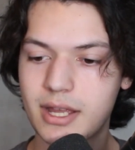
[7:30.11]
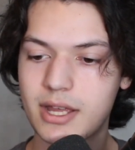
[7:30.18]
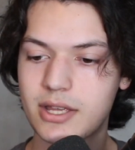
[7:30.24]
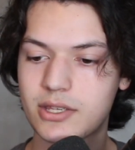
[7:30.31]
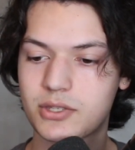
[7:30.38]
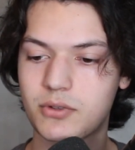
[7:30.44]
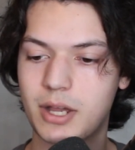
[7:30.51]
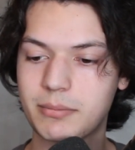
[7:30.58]

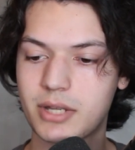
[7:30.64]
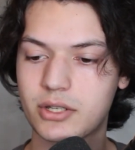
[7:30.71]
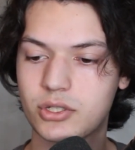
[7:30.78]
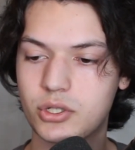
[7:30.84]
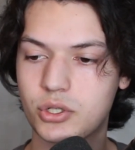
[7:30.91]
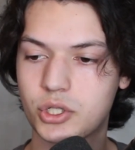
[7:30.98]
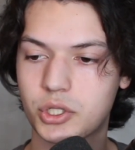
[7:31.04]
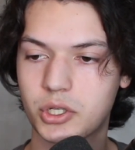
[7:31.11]
So I'm not too
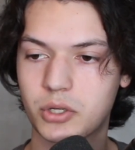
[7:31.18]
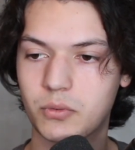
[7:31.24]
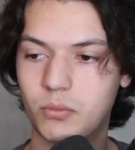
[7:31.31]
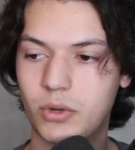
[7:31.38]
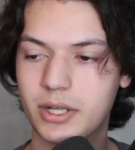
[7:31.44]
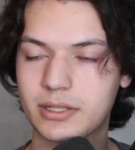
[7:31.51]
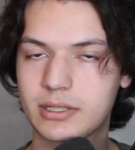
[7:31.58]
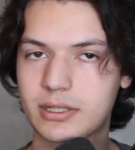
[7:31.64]
sure
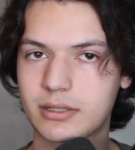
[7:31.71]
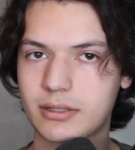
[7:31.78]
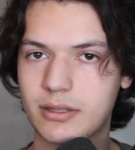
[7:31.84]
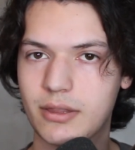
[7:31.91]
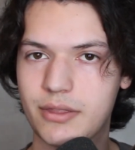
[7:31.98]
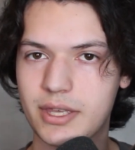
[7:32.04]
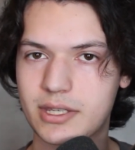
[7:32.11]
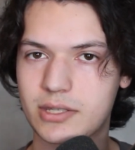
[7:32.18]
what
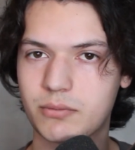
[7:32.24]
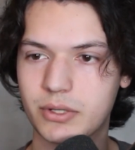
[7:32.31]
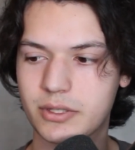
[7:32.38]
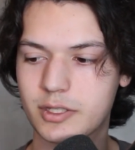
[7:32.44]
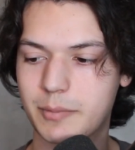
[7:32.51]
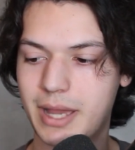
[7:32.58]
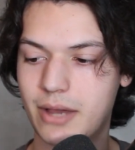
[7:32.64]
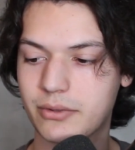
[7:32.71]
this one's
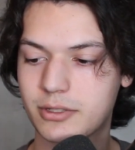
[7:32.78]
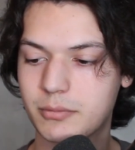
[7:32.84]
about.